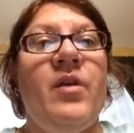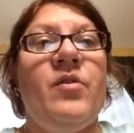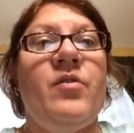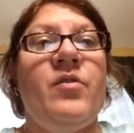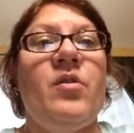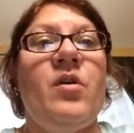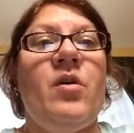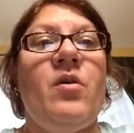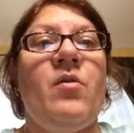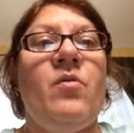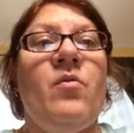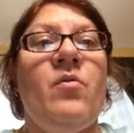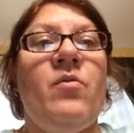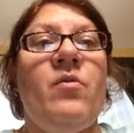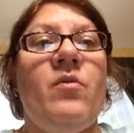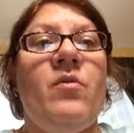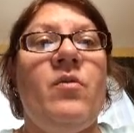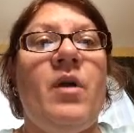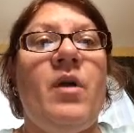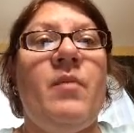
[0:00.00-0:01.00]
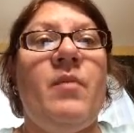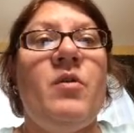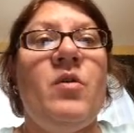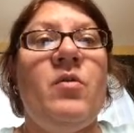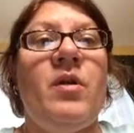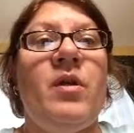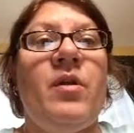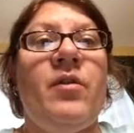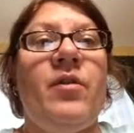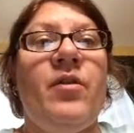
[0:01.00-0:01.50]
So I'm
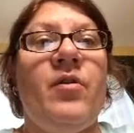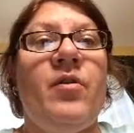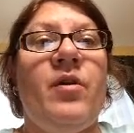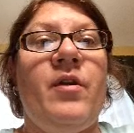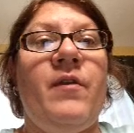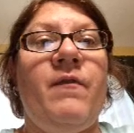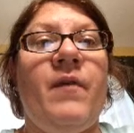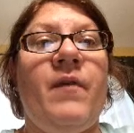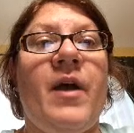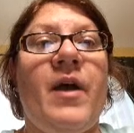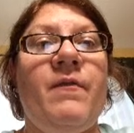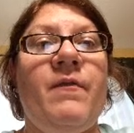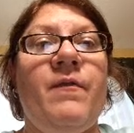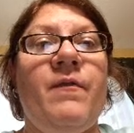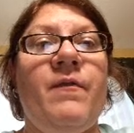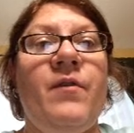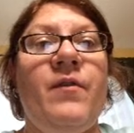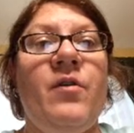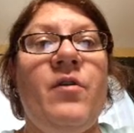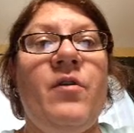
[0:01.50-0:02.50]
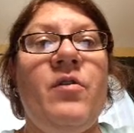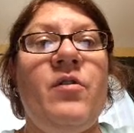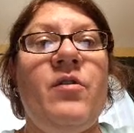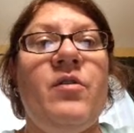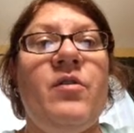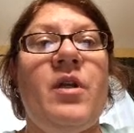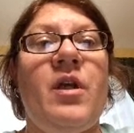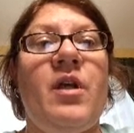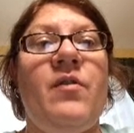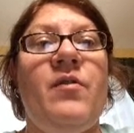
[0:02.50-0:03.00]
doing 35
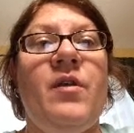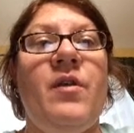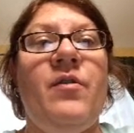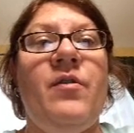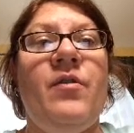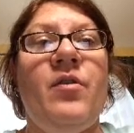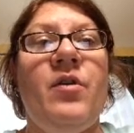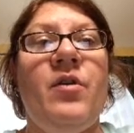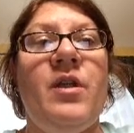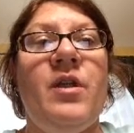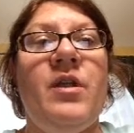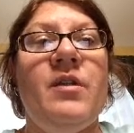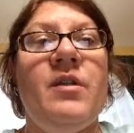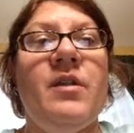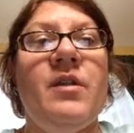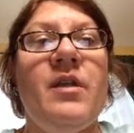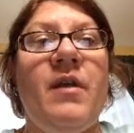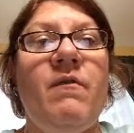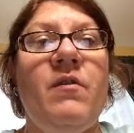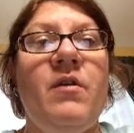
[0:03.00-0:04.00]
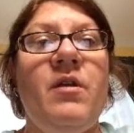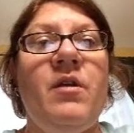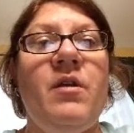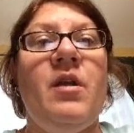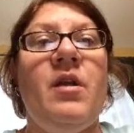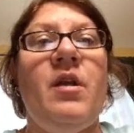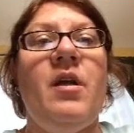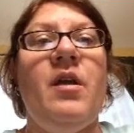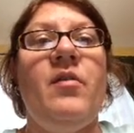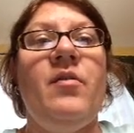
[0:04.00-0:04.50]
first, and then
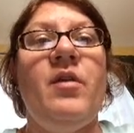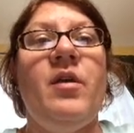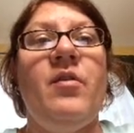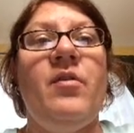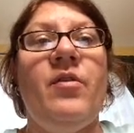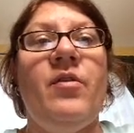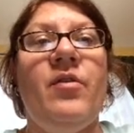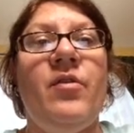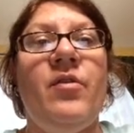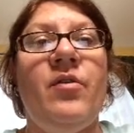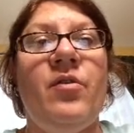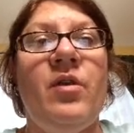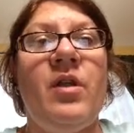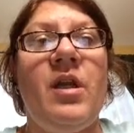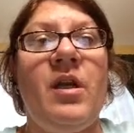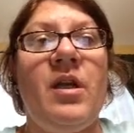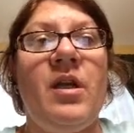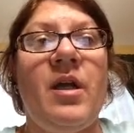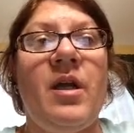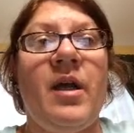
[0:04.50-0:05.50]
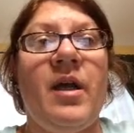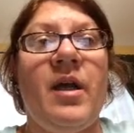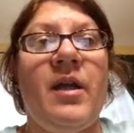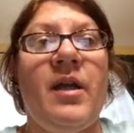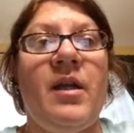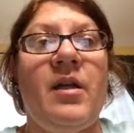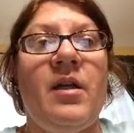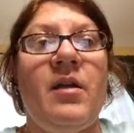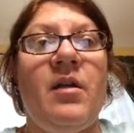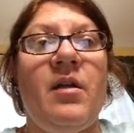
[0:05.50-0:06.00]
37, and then
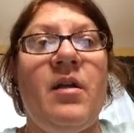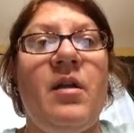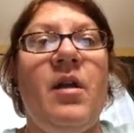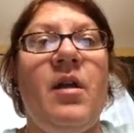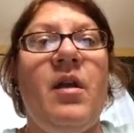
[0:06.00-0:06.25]
39.